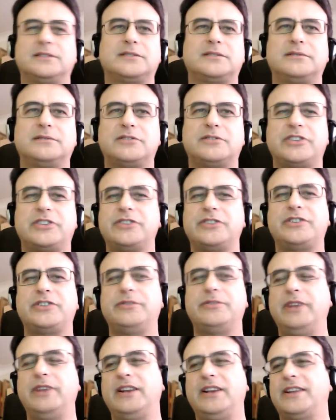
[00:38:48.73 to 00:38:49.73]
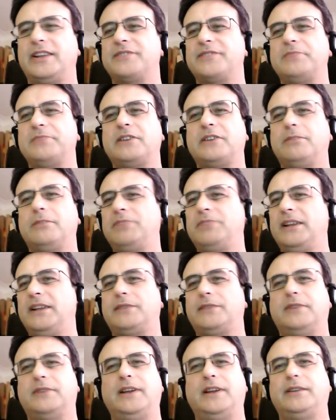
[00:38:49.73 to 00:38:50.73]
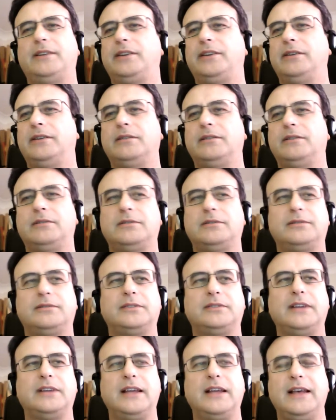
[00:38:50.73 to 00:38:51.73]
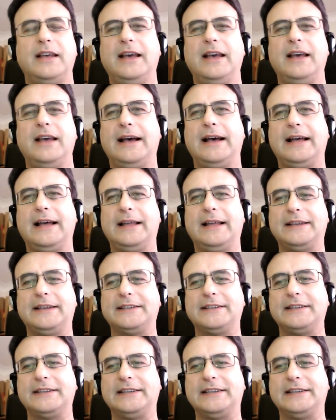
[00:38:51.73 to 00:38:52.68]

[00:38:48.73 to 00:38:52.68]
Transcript: she really gives me complete reign, and